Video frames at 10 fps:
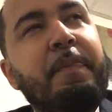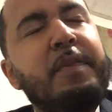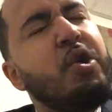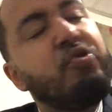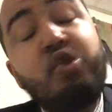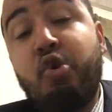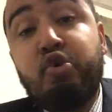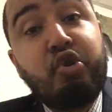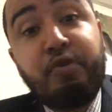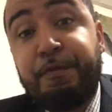yo,
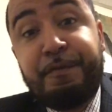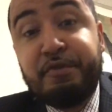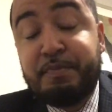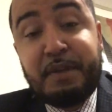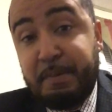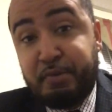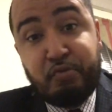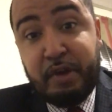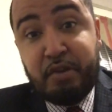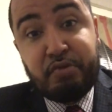no girl fills me up
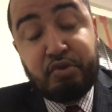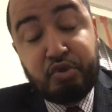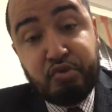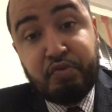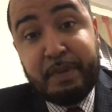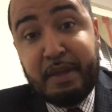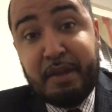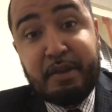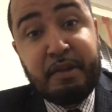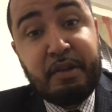the way you do,
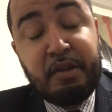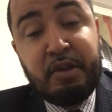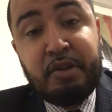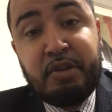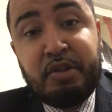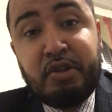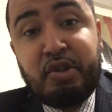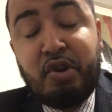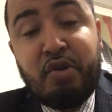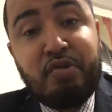man.
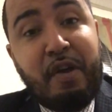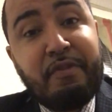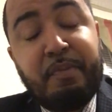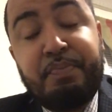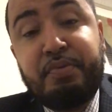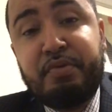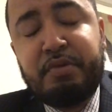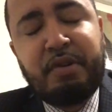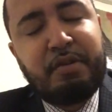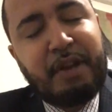Yo, you have the
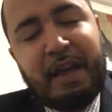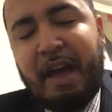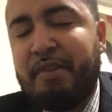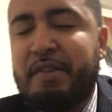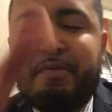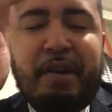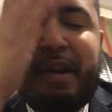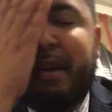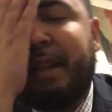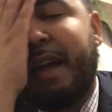beauty. Yo, like I don't even
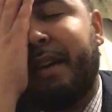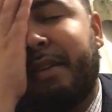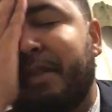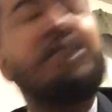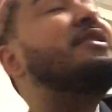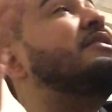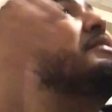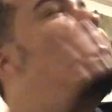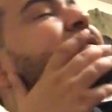want to. Oh, ah,